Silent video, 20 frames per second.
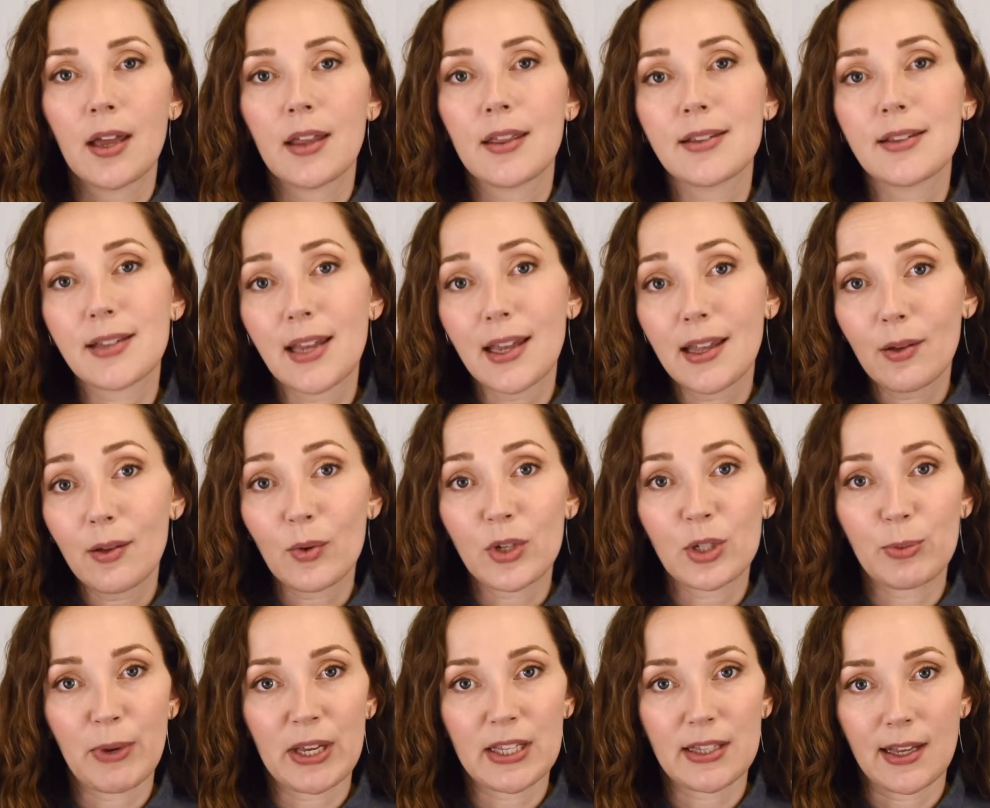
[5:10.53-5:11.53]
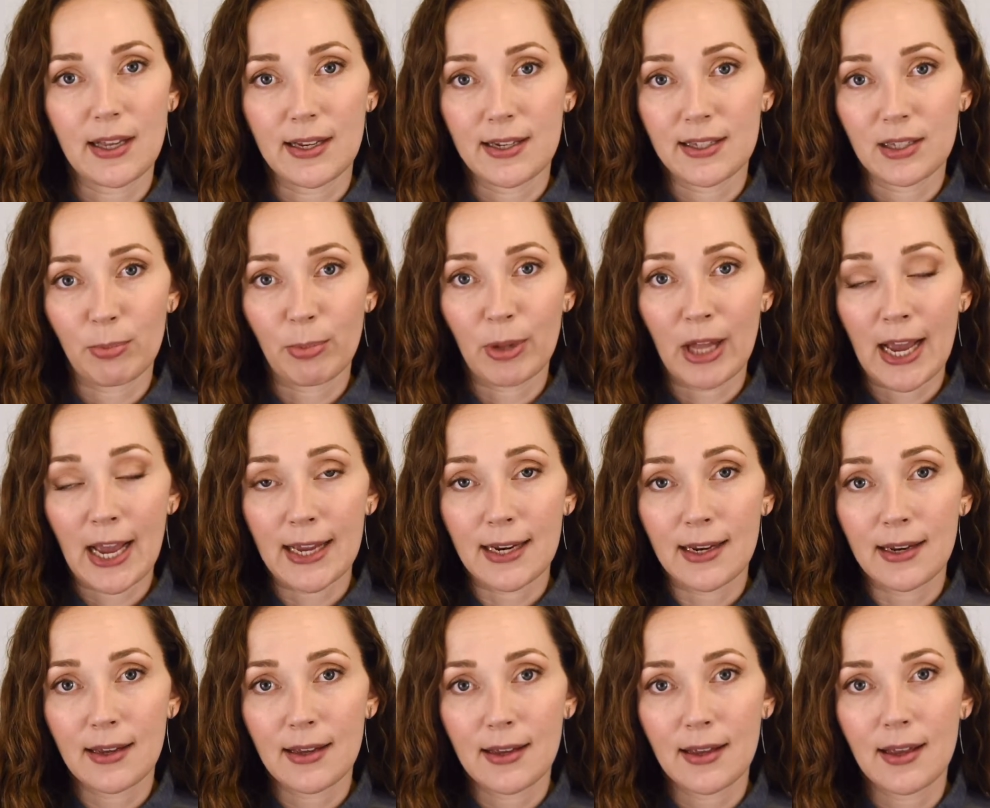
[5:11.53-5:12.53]
The scale at which baseline is applied
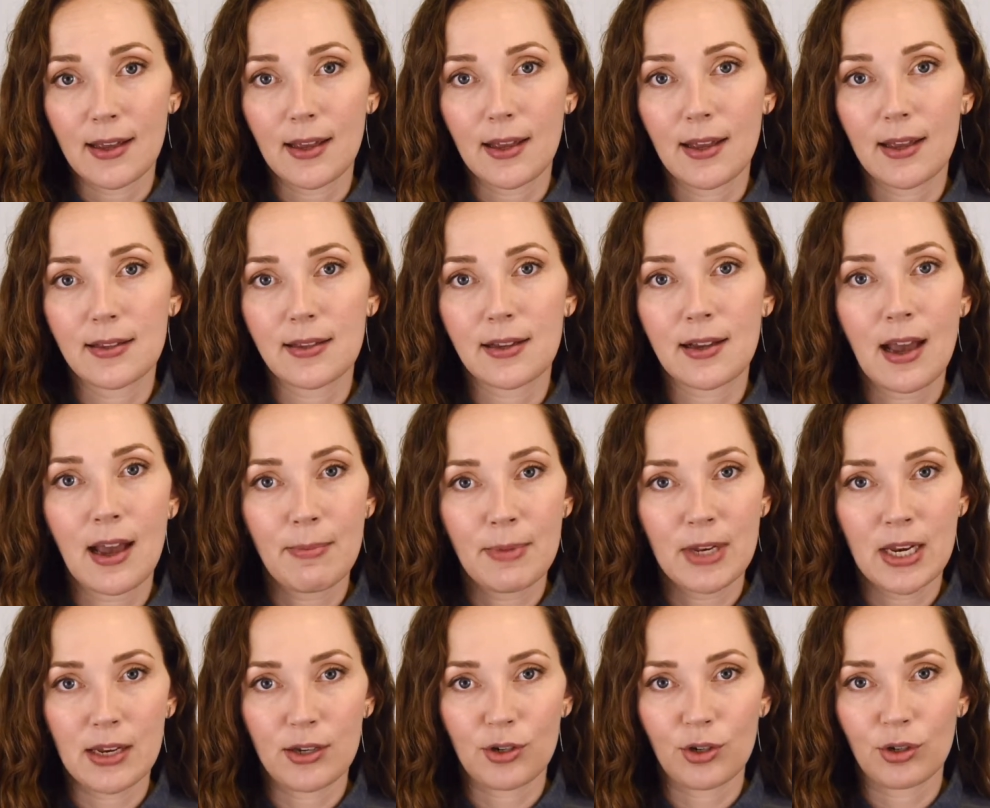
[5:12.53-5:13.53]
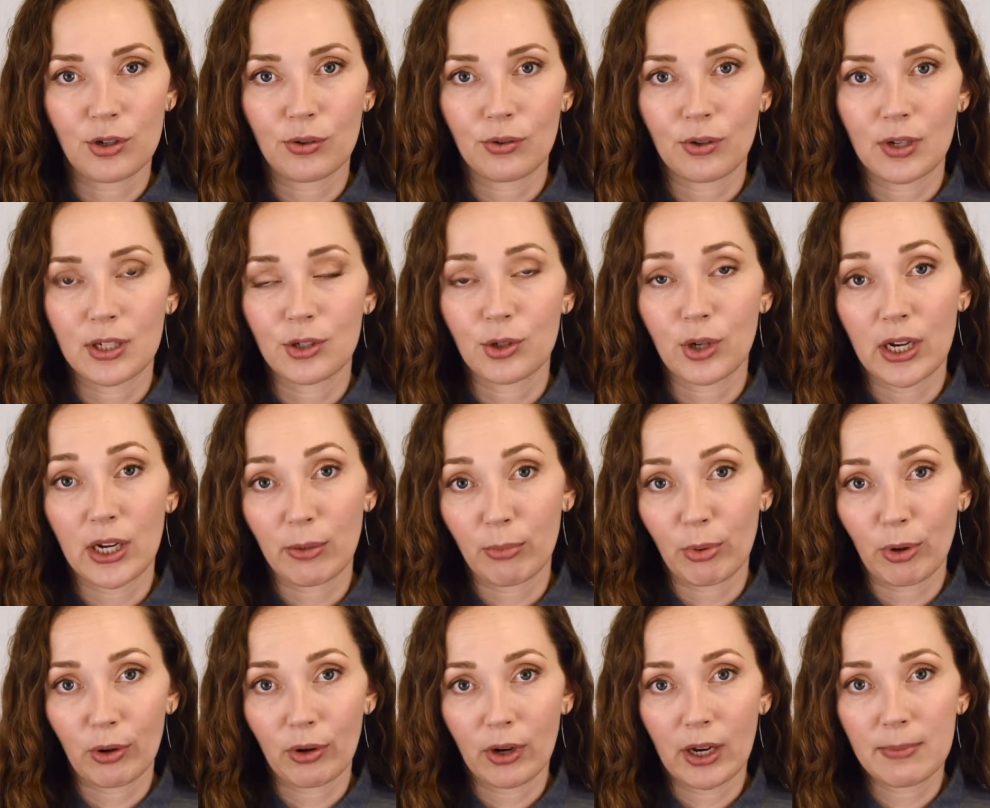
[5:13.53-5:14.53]
is a common issue in trading
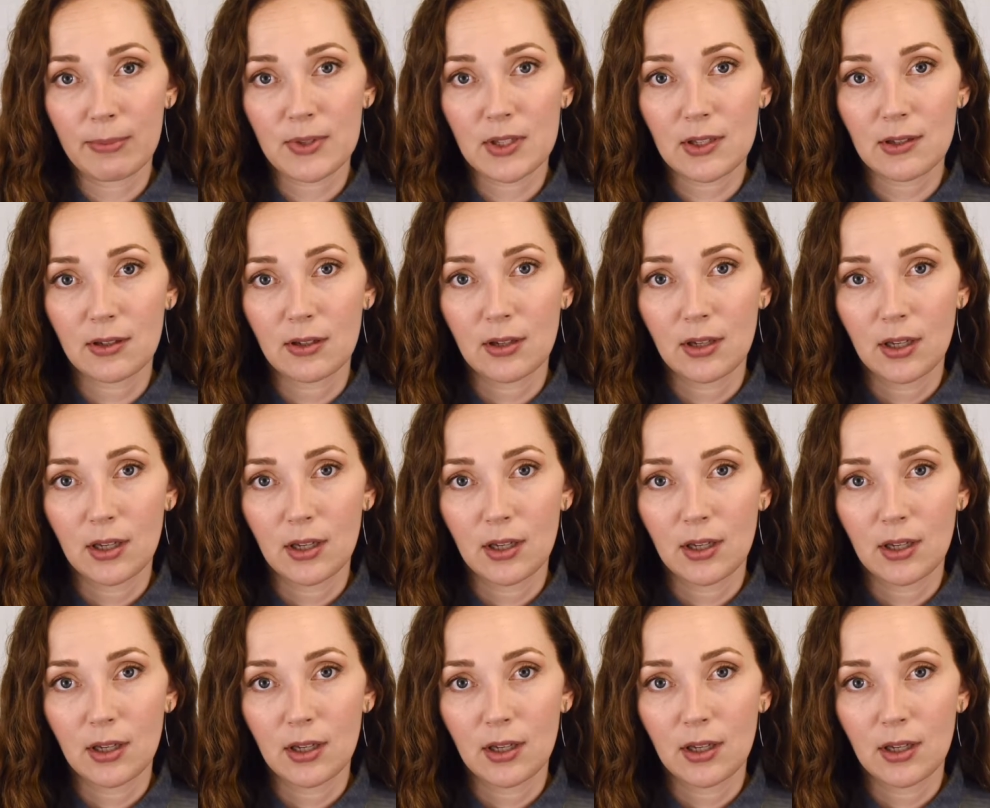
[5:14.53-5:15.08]
programs.